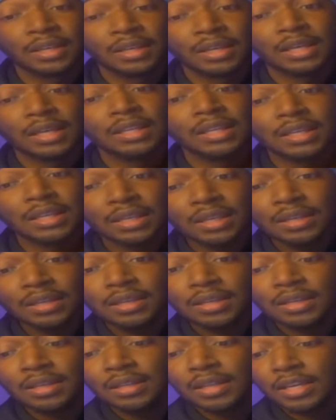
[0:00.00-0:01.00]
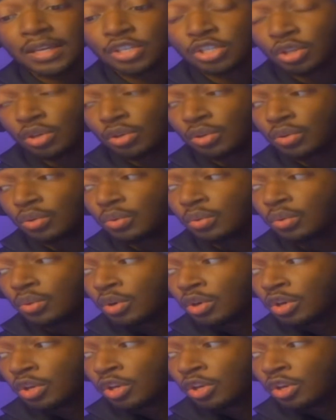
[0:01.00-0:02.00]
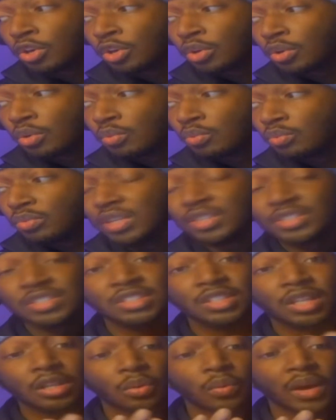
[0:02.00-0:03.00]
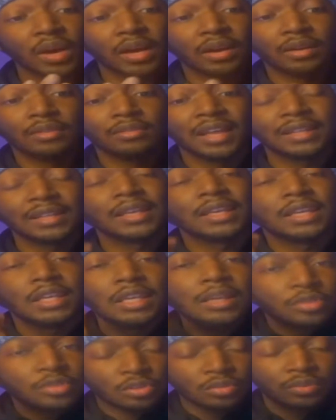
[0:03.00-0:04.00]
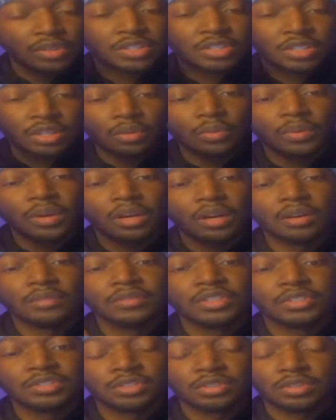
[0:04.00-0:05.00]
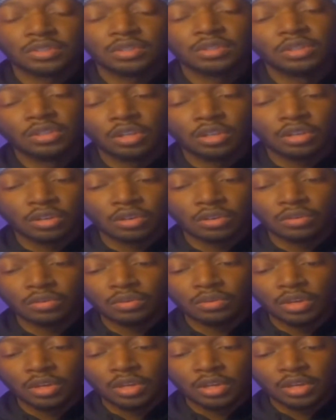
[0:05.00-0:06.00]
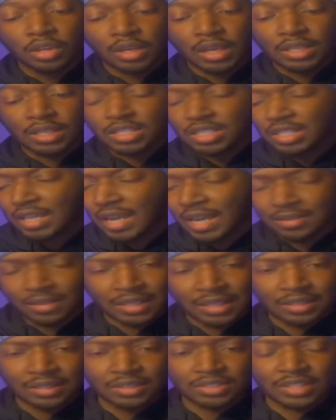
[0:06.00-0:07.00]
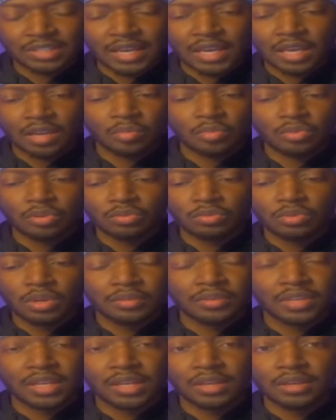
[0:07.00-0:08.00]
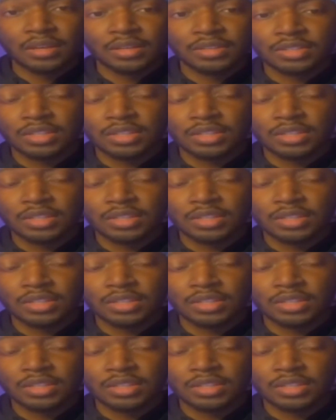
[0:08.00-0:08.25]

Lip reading: In the ED, they show this silhouette of, like, they keep showing the silhouette of this girl, and she has like this animal, whoever that is,